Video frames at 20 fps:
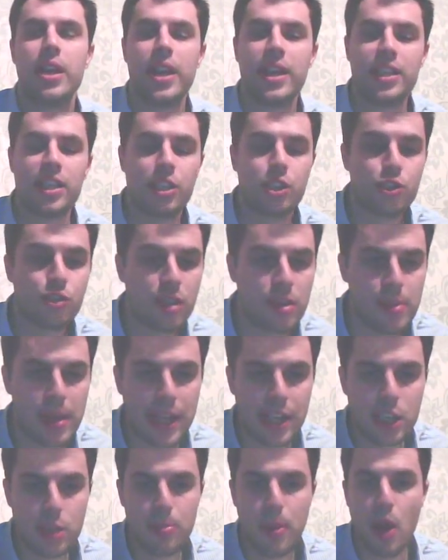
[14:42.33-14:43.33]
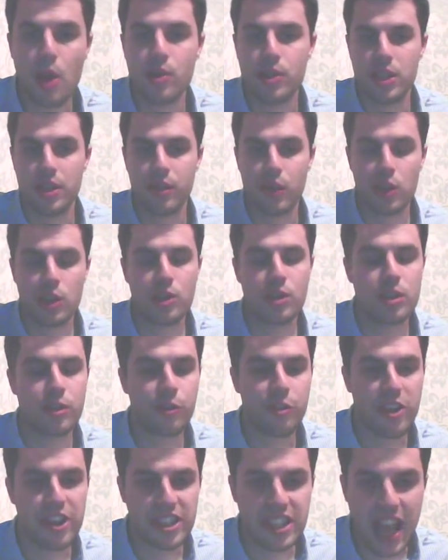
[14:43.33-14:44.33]
is extremely explosive. I used the
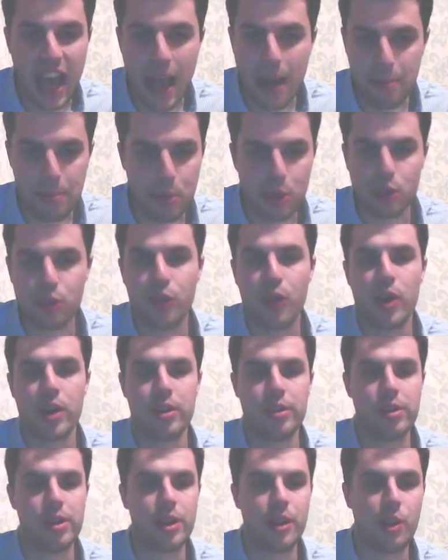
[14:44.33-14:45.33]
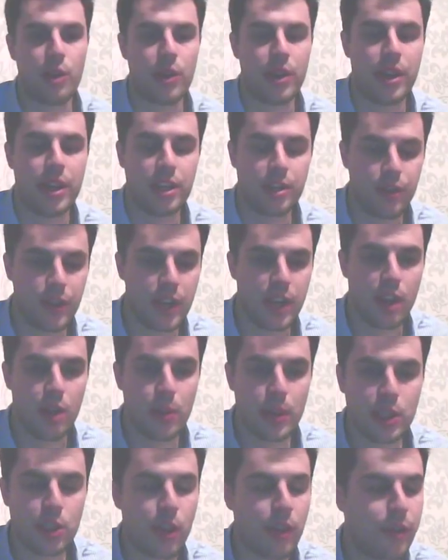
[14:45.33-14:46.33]
phrase ambush fighter early on in this video,
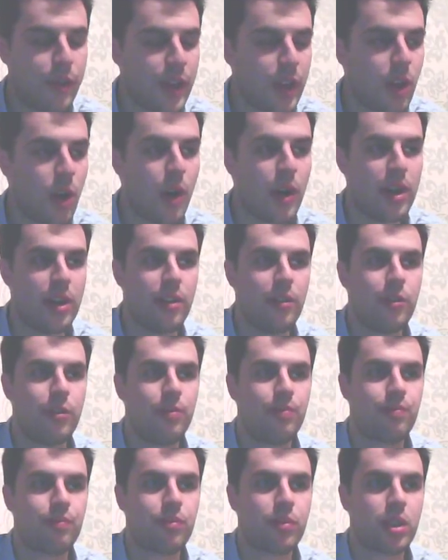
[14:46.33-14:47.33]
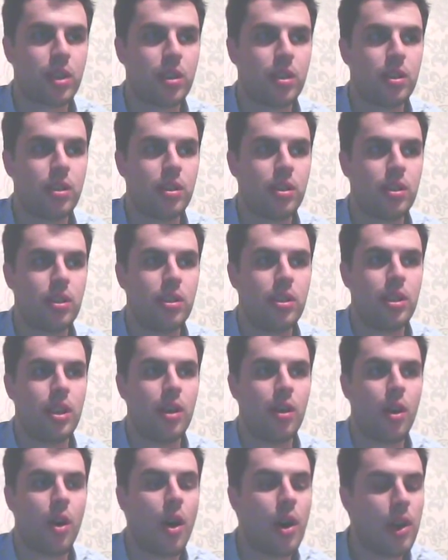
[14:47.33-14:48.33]
which I think kind of
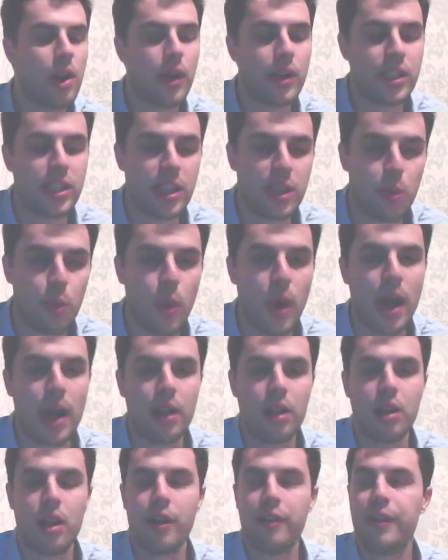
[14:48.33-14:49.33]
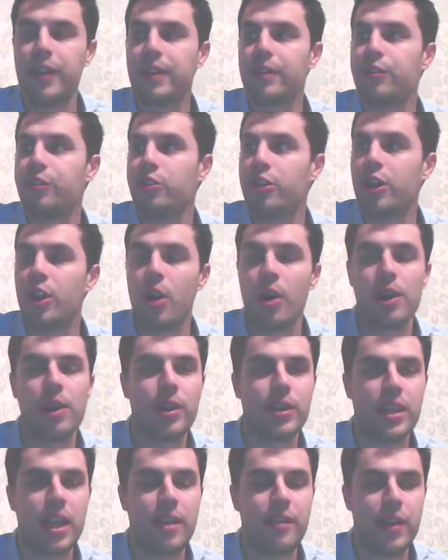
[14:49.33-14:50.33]
highlights it well. I think for a guy
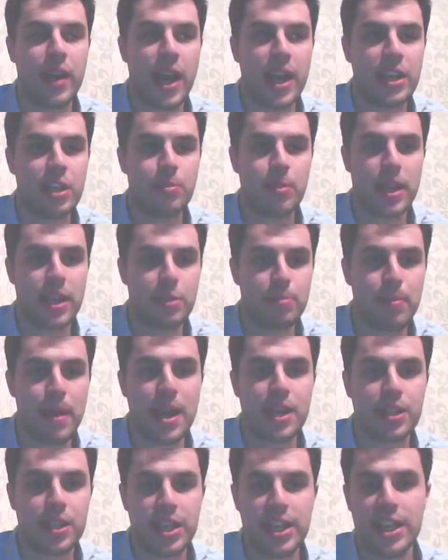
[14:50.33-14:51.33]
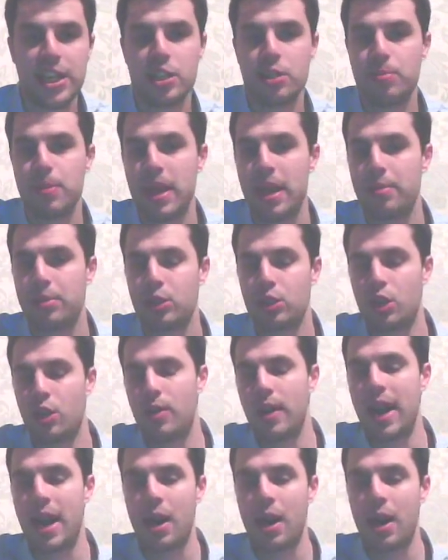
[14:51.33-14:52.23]
like David Haye to be at his best, he needs to be able to go